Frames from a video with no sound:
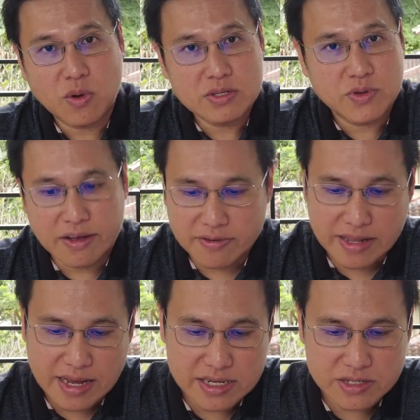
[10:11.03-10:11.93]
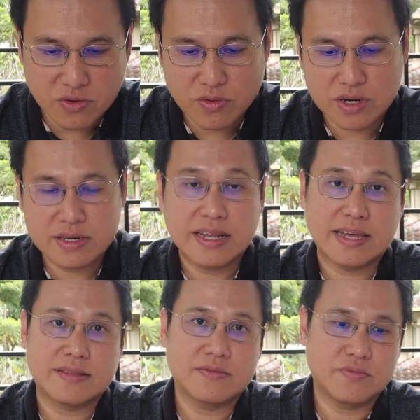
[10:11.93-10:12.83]
once we have our lunch over,
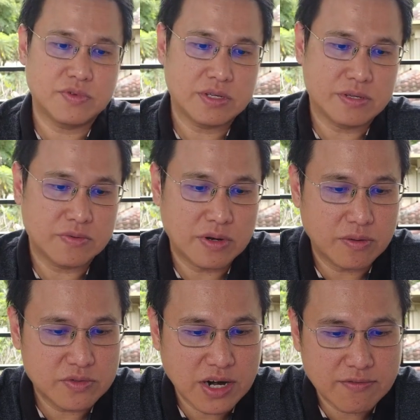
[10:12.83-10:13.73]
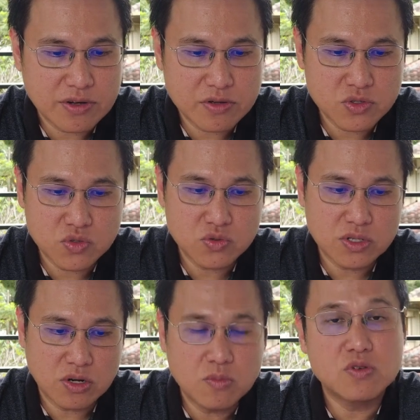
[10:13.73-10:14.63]
then we will travel to
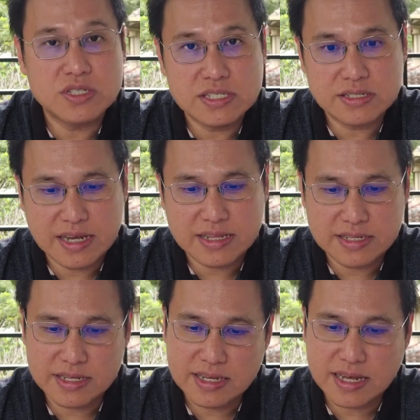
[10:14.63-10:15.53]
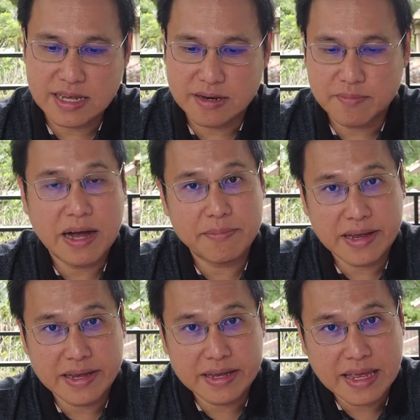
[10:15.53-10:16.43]
the Lumut jetty and park
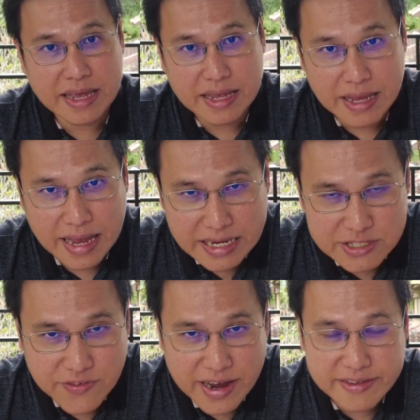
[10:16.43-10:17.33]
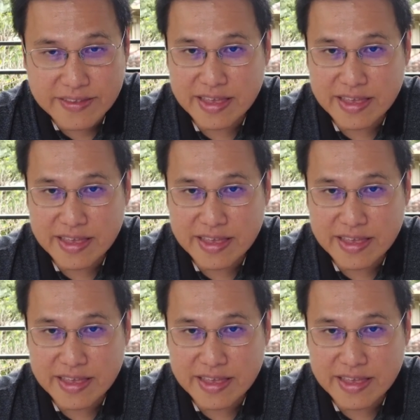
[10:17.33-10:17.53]
my X5